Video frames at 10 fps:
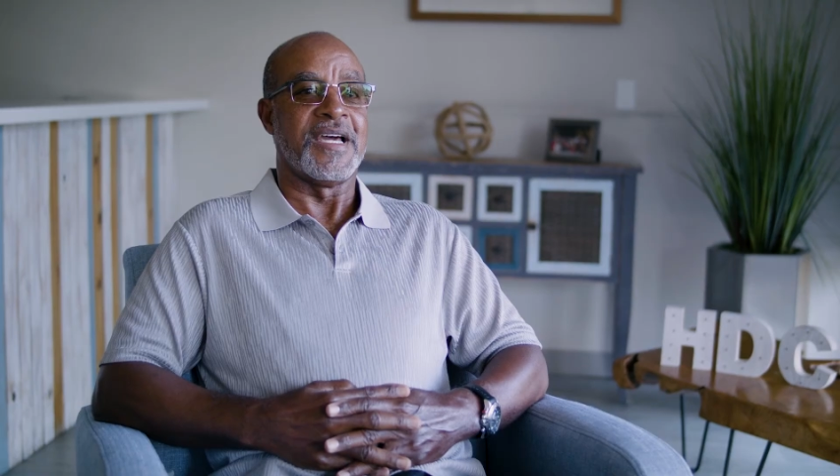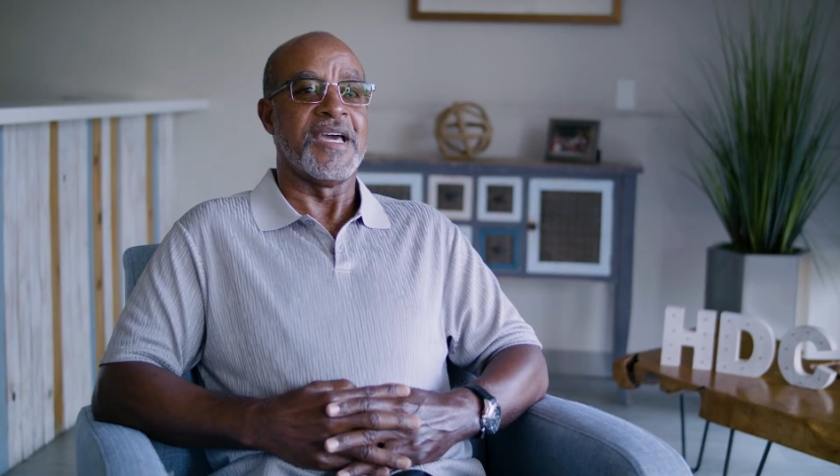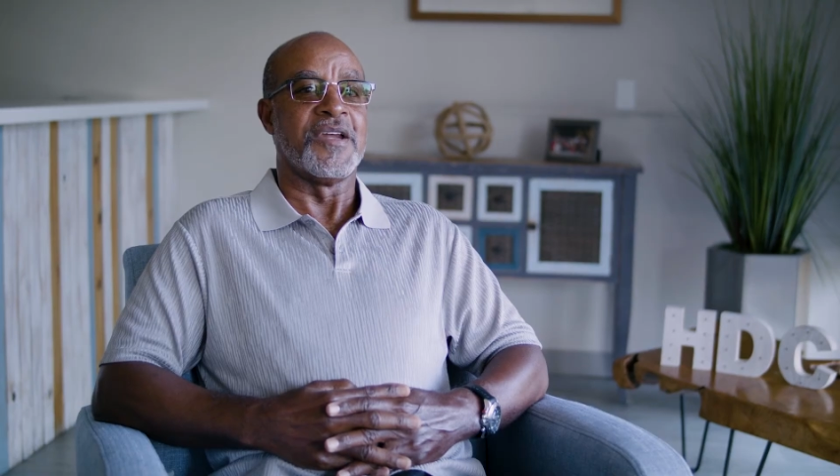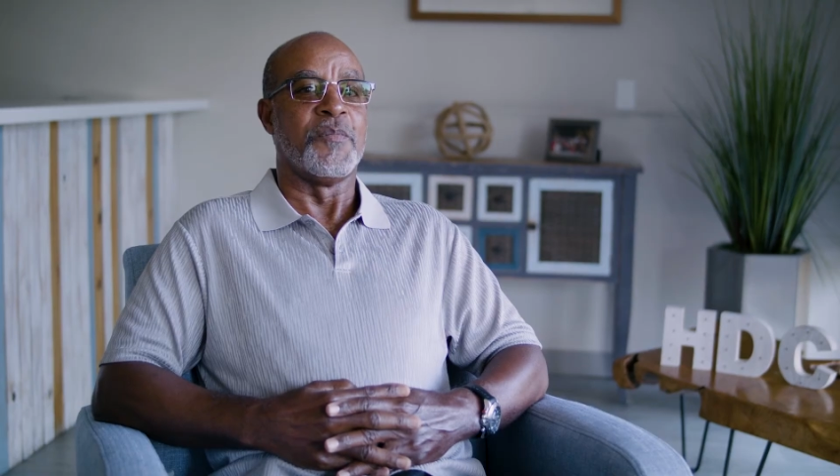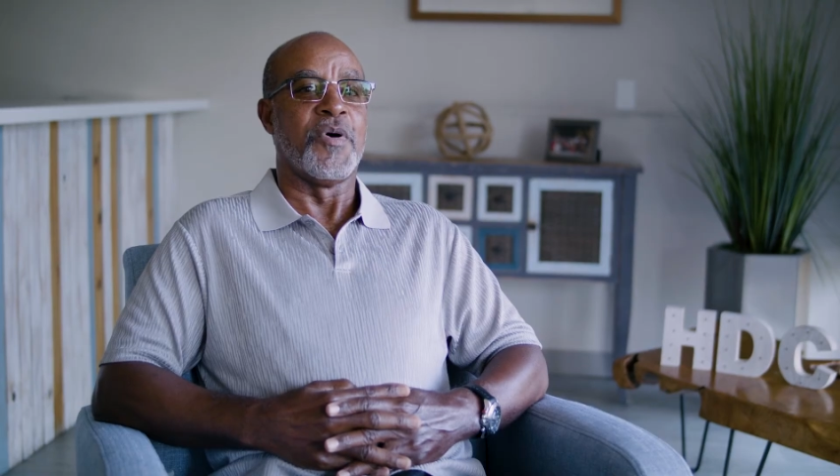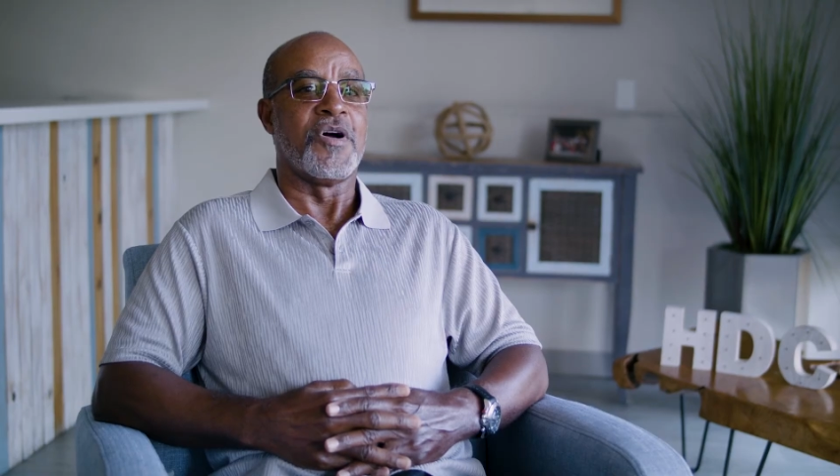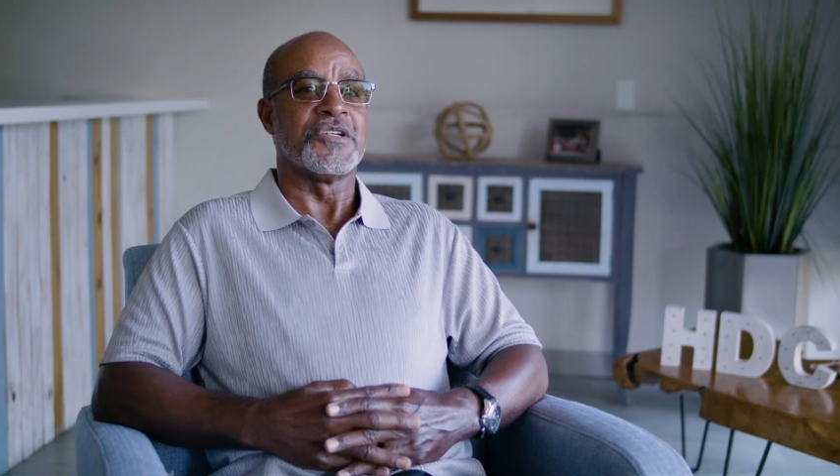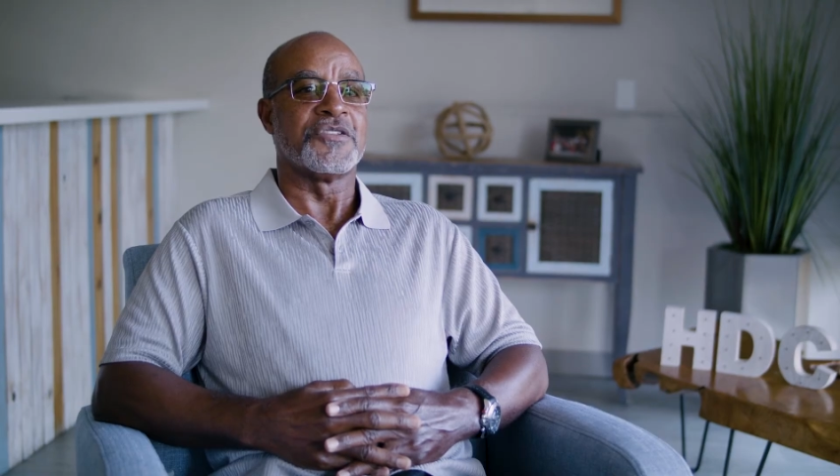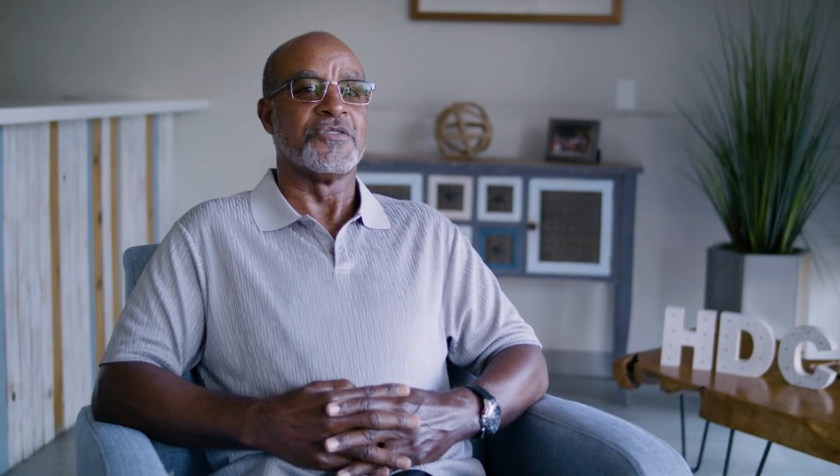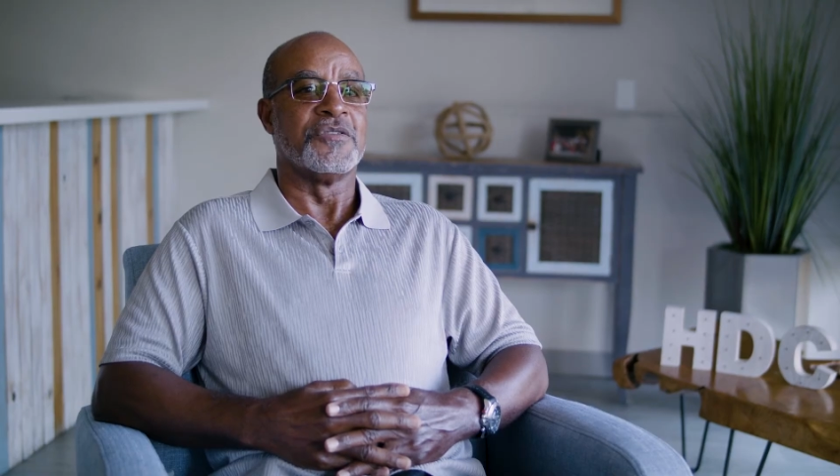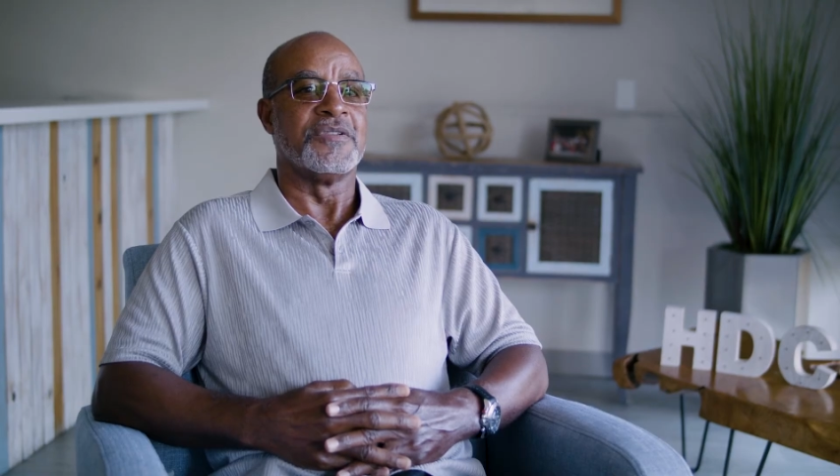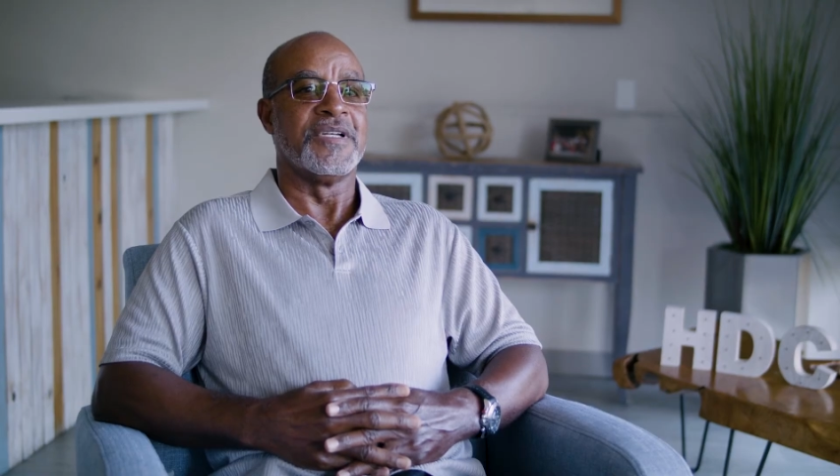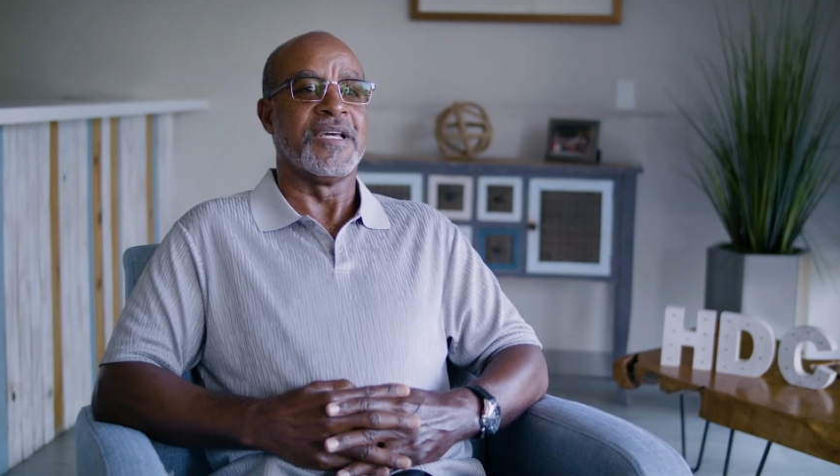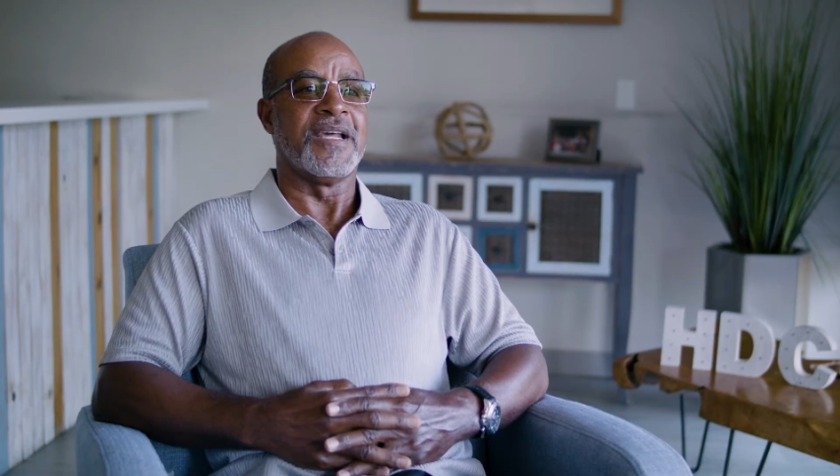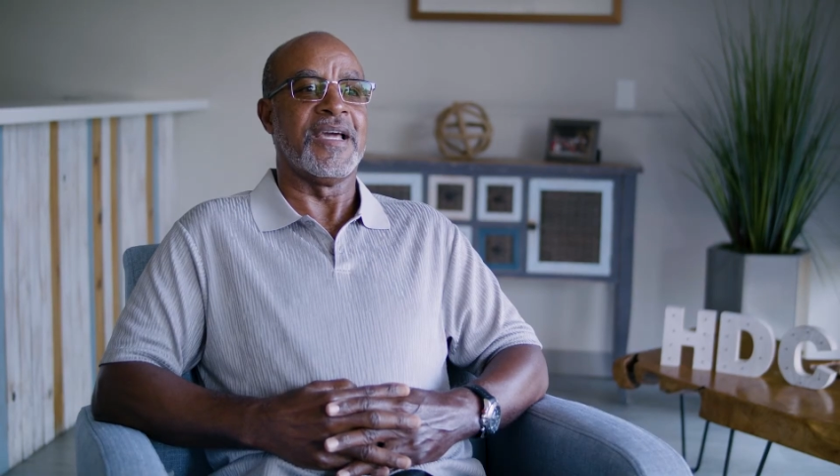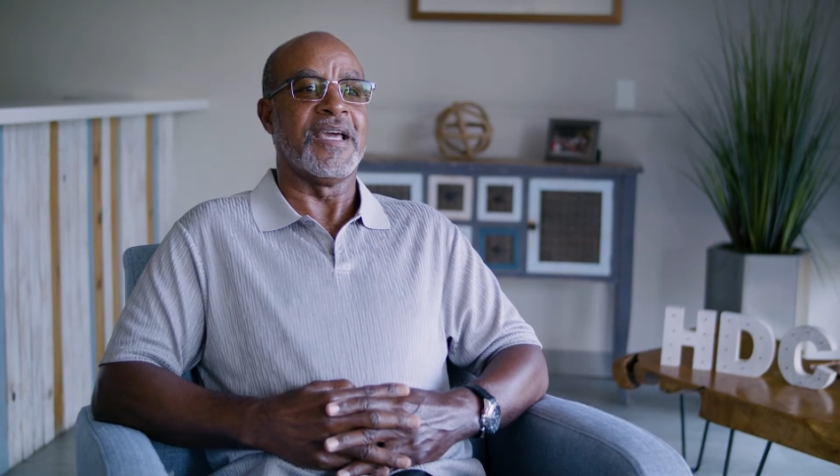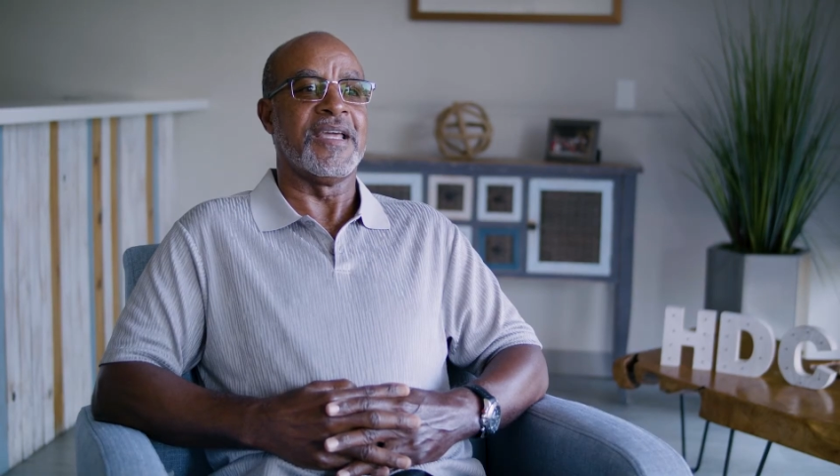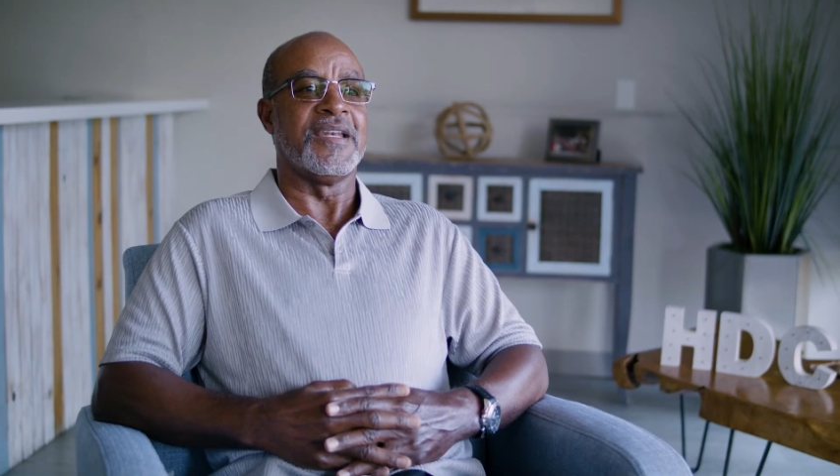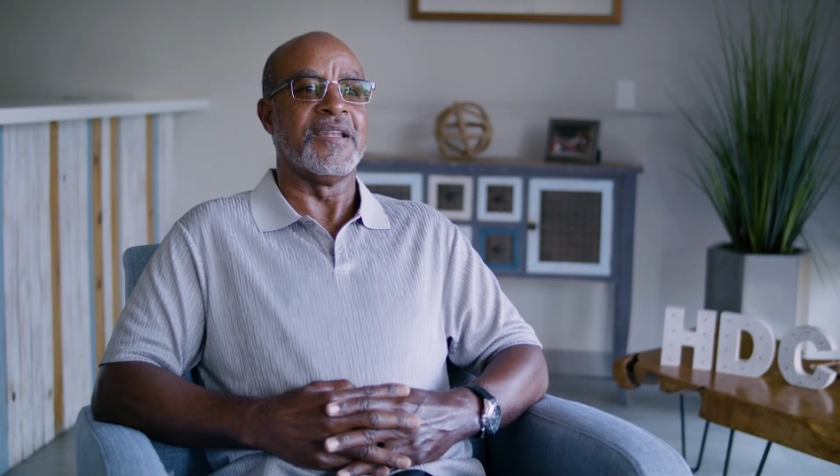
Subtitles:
I had a partial that I had in